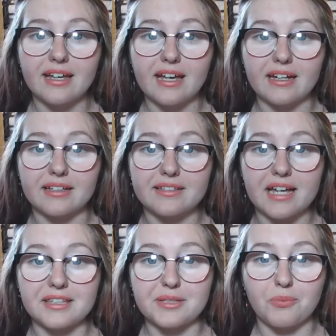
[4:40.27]
And
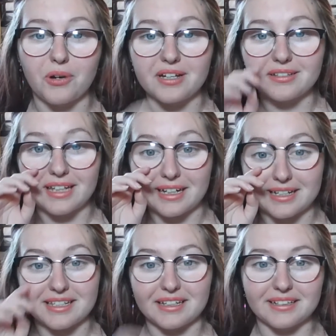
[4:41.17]
at this point, like I
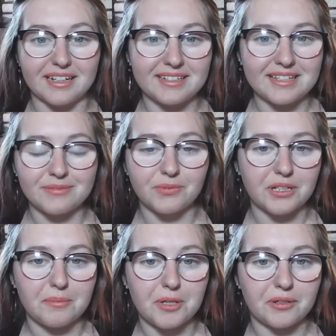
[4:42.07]
said, it doesn't
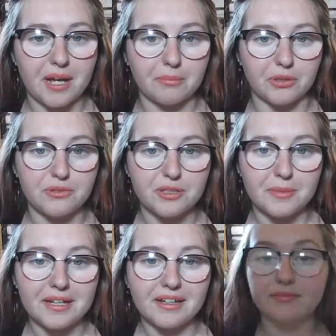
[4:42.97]
really appear that blue to
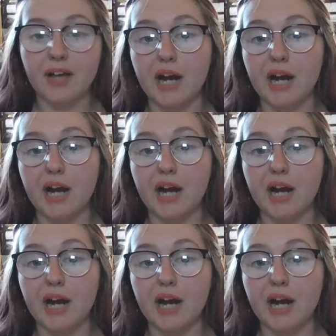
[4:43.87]
me.